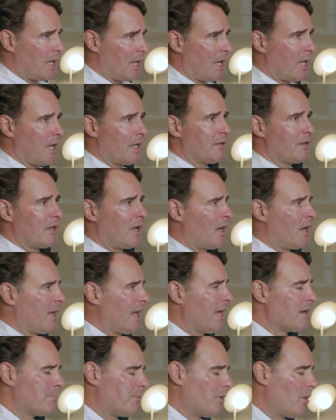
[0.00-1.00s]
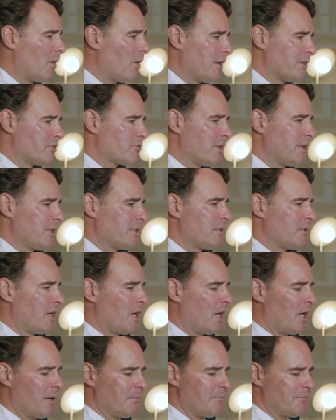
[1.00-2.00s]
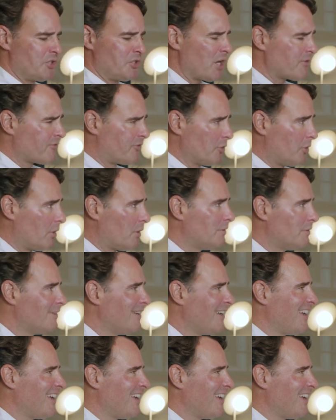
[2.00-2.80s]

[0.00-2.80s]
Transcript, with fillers: And had a ball. I traded jet fuel,